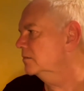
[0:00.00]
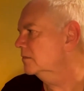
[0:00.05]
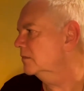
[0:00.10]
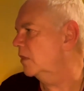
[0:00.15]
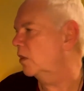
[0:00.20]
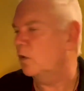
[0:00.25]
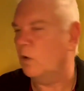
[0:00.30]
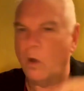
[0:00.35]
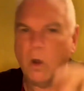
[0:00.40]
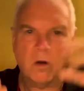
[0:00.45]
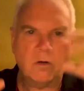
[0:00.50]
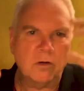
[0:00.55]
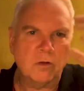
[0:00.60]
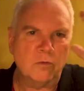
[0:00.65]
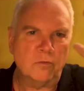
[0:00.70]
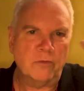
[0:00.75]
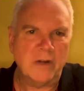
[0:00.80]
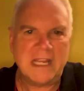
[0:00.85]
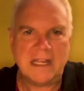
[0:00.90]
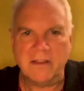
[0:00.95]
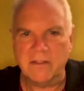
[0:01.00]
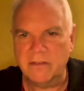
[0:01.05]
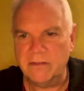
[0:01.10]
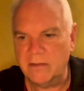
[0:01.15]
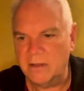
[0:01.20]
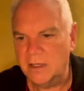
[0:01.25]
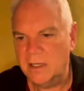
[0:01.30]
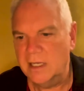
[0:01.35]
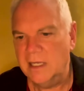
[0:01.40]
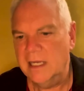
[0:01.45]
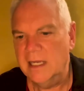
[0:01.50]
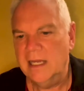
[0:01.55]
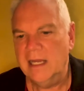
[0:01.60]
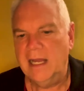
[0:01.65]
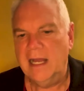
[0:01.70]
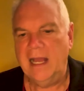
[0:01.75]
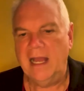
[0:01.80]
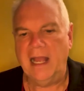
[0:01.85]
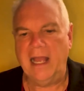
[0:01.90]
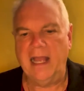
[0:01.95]
laurel wreath,
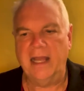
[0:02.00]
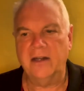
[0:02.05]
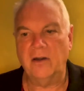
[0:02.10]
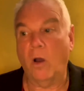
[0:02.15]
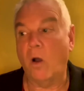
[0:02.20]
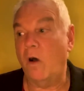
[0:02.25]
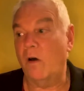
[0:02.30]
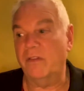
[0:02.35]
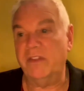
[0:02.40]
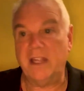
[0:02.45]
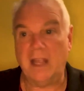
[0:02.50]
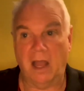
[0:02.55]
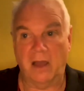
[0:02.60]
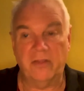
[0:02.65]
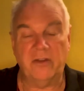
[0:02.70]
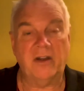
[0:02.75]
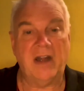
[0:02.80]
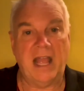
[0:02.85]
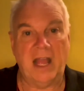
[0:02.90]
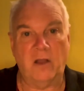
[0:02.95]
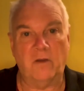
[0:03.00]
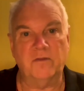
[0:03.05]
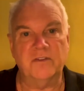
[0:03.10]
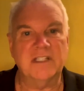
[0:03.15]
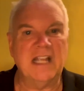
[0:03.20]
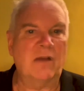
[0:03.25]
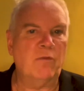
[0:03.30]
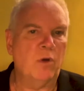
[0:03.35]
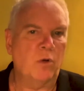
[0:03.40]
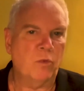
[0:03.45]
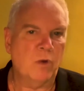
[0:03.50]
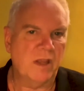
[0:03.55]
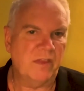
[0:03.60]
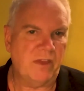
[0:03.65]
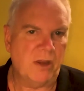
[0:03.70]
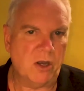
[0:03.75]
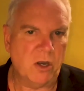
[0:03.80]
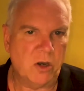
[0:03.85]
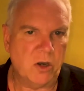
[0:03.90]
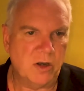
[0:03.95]
and all the other elves that were with
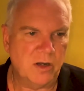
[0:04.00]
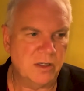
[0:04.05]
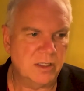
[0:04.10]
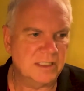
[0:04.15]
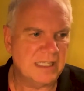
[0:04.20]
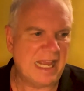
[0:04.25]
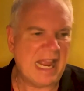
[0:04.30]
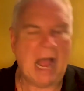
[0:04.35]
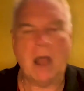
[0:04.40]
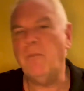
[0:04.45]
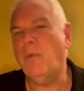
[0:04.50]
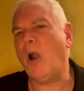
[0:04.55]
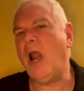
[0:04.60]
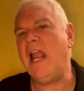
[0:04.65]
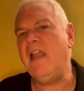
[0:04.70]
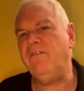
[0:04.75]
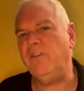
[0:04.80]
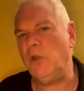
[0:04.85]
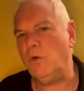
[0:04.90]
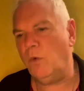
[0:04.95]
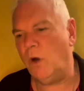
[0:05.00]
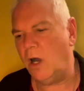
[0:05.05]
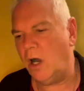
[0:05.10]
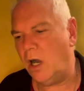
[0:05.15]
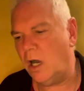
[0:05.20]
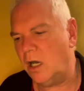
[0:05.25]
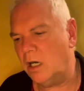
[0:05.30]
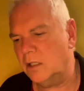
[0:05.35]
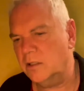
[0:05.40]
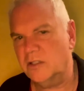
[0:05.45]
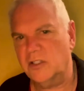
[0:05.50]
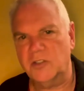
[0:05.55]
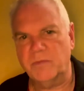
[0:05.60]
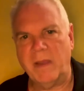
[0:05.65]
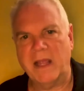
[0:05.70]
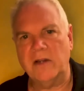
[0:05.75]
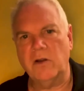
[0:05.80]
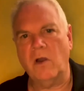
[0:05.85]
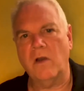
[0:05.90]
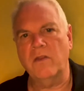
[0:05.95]
her, and say how brave you were to
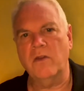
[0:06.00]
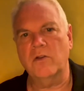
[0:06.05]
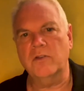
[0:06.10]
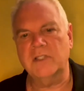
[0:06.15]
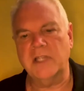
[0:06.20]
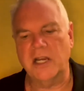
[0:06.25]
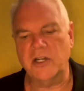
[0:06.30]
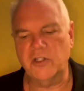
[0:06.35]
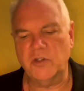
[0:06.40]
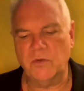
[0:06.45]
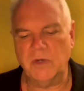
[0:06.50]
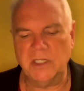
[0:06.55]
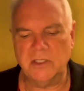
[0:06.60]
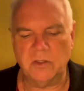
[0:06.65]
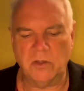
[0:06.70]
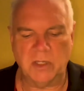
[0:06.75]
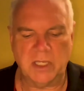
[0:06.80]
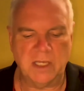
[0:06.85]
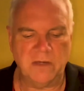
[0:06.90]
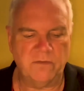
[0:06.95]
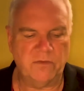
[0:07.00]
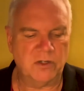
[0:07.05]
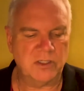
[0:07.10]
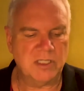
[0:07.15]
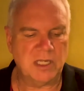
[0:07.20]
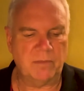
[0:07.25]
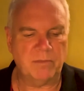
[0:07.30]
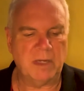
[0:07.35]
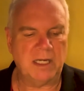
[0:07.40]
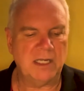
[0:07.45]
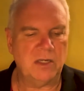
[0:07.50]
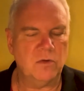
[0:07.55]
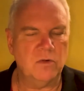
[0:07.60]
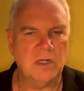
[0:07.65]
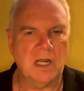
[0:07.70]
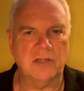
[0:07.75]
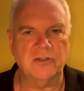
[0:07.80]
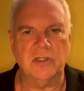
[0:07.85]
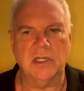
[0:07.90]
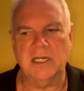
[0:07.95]
spend all those centuries looking for somebody who
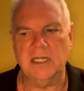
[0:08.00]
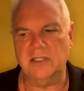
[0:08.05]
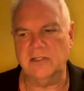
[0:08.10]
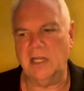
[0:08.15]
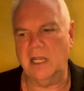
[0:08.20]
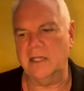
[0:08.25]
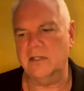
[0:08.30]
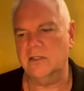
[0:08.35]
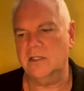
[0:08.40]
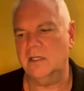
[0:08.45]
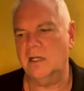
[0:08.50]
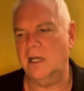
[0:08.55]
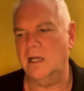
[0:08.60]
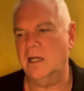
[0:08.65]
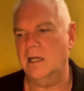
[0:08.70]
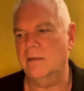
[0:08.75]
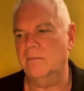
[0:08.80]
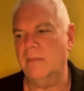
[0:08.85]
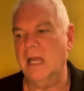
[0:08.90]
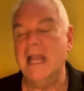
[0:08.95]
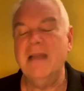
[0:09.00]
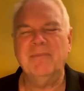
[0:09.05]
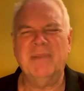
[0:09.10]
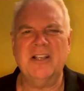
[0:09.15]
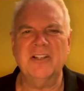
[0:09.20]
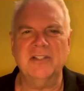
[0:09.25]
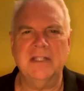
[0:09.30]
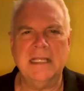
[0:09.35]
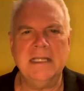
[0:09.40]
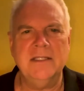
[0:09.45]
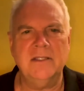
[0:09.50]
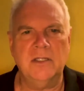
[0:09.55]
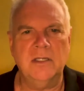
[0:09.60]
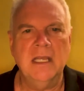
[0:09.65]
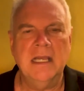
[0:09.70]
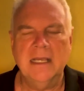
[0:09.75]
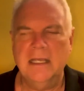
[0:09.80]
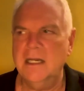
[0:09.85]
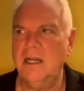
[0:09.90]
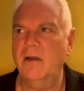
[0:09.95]
doesn't exist. Because these,
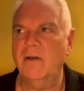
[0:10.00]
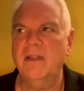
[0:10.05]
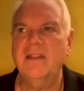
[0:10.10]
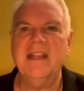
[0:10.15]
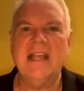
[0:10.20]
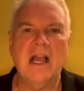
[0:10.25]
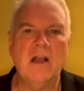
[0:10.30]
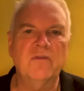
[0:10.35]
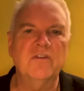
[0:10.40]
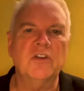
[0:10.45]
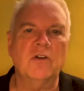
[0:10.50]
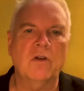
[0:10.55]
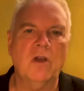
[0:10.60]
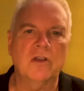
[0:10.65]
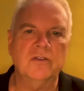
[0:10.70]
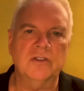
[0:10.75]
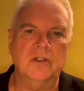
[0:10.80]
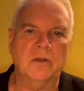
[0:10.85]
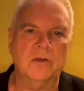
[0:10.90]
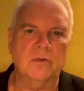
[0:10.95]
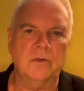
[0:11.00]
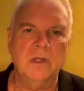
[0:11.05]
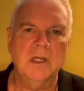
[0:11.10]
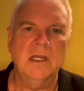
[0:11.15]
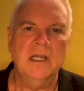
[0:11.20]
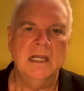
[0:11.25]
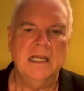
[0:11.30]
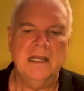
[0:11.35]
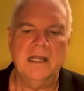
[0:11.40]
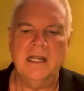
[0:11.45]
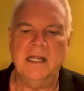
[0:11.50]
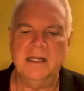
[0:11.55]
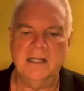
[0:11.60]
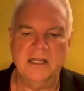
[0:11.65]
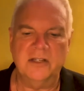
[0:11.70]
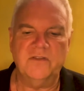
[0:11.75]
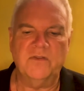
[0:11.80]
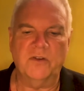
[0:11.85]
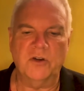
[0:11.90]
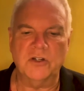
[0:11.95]
you know, the elves are also in
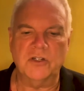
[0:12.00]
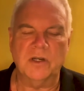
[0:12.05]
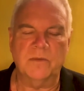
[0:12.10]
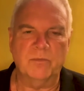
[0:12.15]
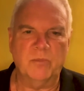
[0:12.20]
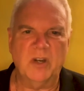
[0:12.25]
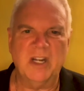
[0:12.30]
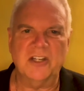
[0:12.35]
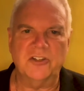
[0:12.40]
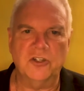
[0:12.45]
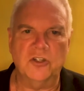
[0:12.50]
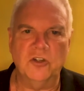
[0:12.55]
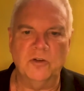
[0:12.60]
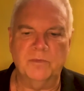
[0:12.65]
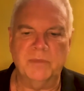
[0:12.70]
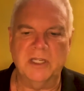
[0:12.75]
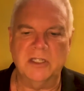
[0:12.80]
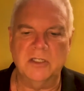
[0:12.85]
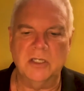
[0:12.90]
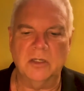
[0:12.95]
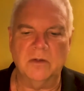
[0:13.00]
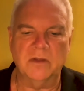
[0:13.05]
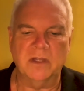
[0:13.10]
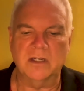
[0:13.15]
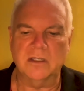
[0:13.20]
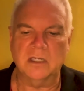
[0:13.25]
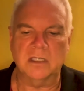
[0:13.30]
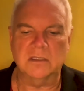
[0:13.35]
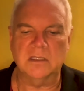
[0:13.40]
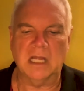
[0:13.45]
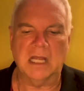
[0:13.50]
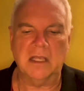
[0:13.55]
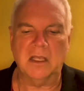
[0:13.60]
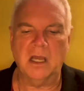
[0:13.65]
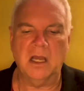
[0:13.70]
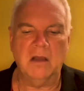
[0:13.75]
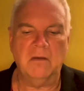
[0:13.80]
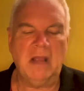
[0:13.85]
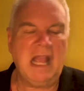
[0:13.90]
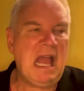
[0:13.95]
this version pretty stupid too. They're just like,
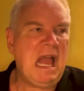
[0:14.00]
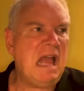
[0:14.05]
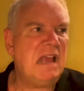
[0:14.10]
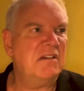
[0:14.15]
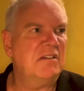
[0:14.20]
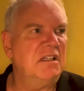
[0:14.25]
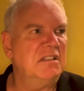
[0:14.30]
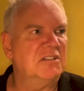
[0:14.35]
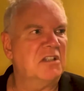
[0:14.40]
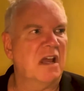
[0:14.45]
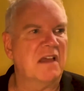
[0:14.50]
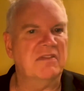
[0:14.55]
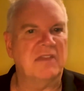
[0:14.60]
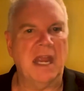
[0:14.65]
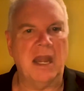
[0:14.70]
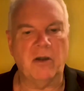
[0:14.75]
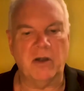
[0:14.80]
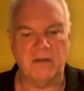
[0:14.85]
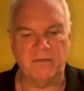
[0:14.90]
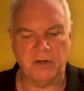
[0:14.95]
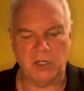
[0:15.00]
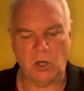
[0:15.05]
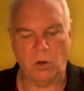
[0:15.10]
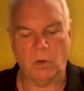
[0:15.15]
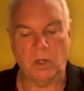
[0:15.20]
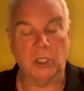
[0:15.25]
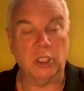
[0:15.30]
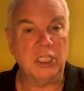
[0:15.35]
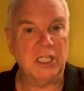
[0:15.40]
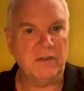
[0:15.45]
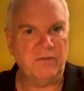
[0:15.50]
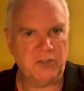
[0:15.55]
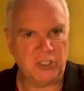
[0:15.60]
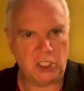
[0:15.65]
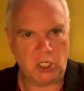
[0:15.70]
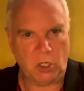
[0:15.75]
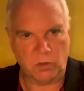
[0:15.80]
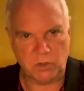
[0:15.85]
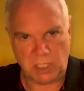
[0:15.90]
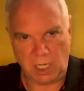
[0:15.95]
oh yeah, he's not there, even though a leaf
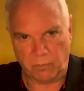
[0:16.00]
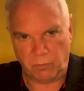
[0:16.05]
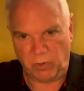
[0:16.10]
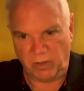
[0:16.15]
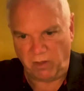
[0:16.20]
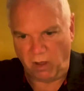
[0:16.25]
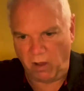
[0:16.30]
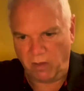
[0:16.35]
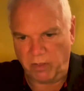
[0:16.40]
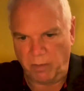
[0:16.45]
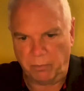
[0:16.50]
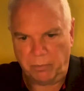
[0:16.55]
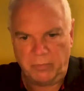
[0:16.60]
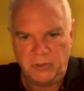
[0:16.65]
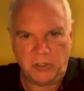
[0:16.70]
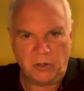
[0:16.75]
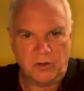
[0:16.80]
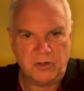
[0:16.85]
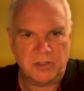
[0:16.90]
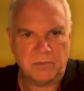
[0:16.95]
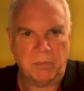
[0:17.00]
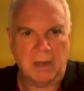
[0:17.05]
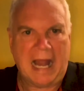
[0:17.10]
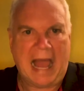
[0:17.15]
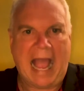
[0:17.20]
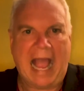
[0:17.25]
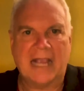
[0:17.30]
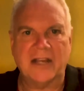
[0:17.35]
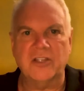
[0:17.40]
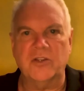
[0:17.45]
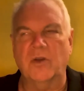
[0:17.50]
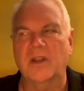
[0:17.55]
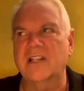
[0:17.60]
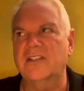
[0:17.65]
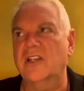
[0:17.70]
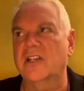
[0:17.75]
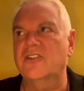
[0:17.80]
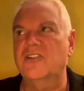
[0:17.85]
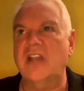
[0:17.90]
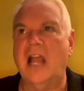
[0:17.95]
shows up with all the, turns black, so it's
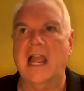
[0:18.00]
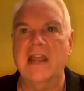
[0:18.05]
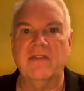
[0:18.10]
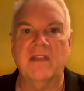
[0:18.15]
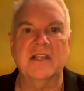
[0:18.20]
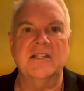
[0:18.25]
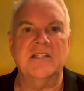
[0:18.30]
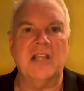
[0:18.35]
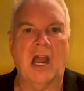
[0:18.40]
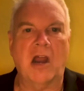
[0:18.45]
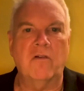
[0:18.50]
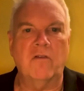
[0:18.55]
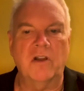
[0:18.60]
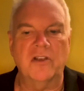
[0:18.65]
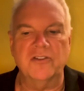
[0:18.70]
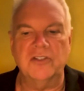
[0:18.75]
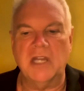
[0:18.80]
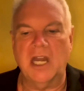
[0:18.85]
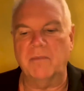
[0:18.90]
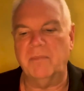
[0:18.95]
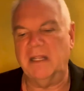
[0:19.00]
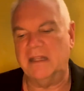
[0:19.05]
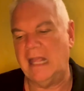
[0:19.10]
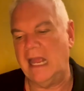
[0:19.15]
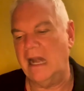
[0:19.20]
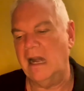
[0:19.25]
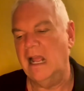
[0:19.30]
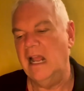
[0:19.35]
a sign that Sauron's there. But they're